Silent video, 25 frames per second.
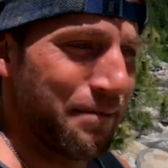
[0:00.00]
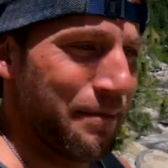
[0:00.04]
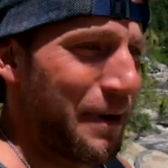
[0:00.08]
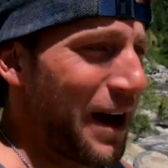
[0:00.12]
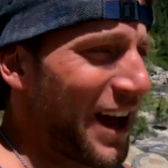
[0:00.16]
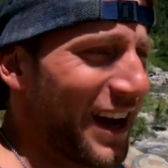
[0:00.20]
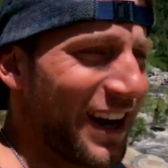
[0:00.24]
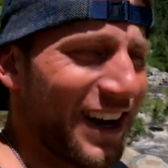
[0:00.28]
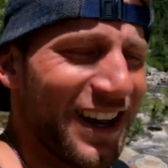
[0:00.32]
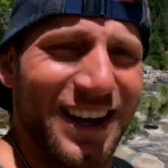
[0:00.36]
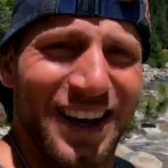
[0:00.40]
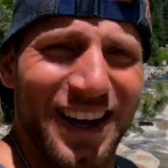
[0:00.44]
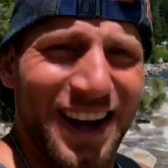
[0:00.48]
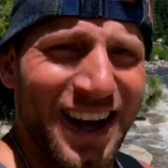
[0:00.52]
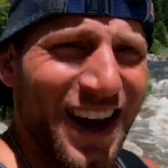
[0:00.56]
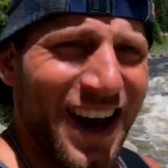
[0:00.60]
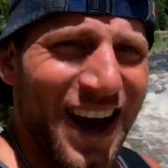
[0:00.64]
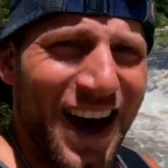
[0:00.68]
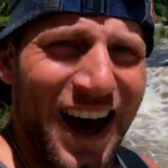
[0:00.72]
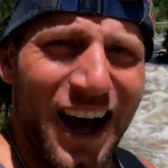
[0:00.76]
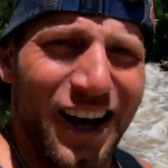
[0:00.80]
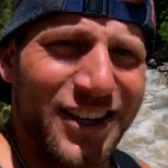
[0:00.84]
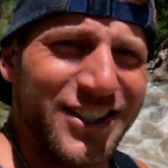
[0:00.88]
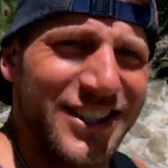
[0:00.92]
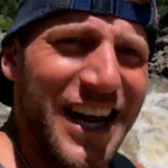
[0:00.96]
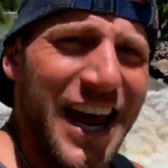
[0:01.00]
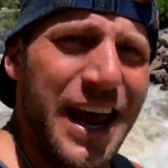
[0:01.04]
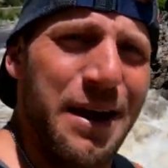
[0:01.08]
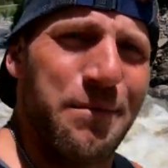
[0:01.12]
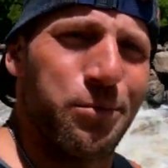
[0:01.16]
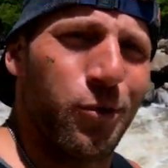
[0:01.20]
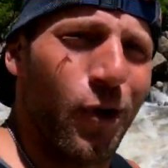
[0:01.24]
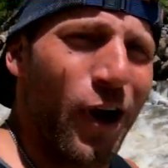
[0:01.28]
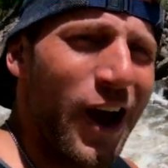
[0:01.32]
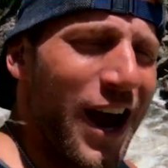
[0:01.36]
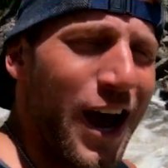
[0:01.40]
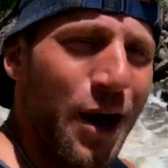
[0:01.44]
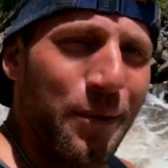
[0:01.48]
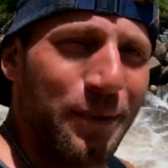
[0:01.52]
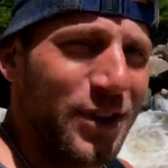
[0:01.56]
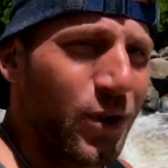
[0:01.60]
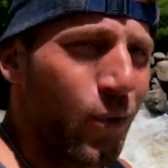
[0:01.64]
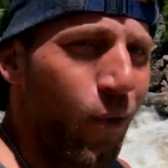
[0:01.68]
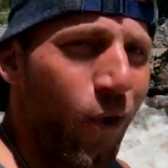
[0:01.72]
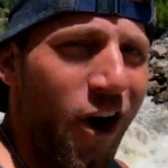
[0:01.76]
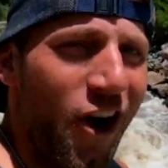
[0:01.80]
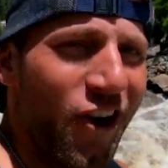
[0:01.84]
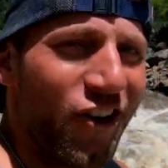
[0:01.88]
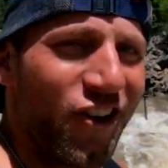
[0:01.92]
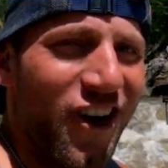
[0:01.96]
But I'll take brown with
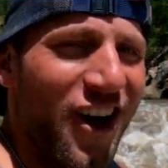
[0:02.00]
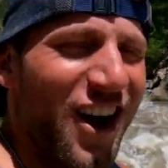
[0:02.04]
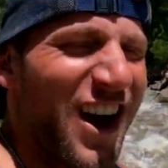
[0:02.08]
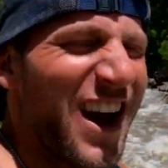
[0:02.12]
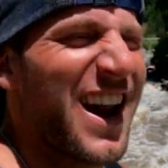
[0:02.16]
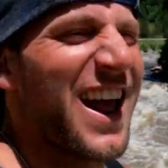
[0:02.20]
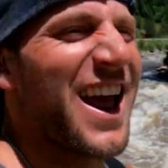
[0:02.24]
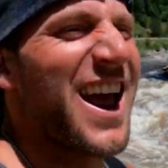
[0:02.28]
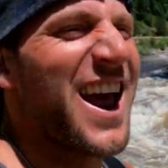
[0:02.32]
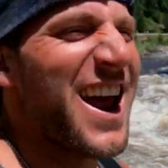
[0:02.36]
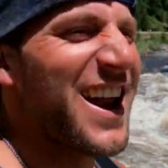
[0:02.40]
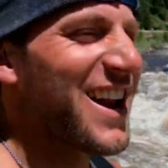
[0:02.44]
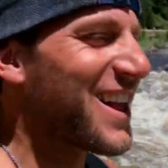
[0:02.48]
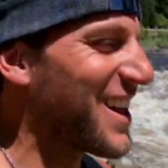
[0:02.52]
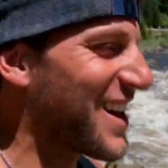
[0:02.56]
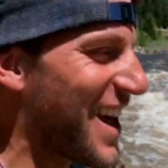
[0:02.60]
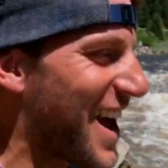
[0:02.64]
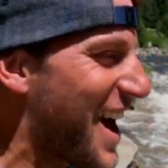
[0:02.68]
the water on any